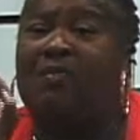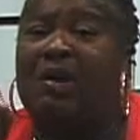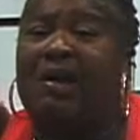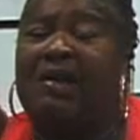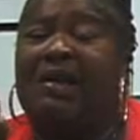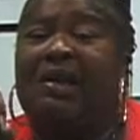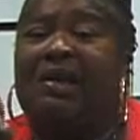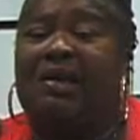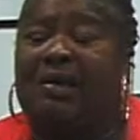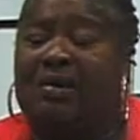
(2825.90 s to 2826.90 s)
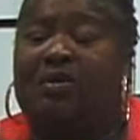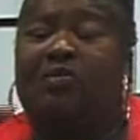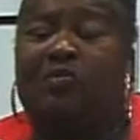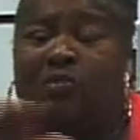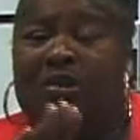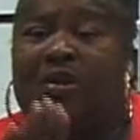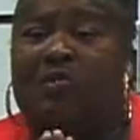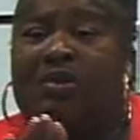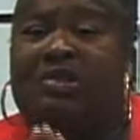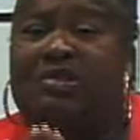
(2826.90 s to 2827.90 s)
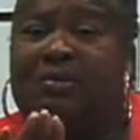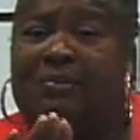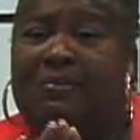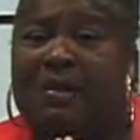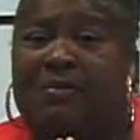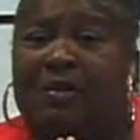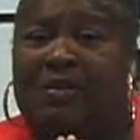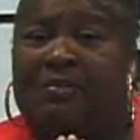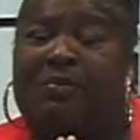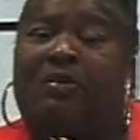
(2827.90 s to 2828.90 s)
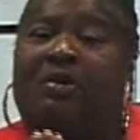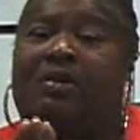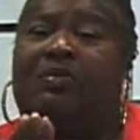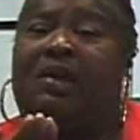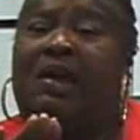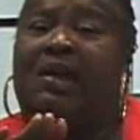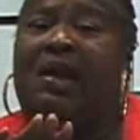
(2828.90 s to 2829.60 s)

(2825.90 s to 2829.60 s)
what. Which member of the board would get a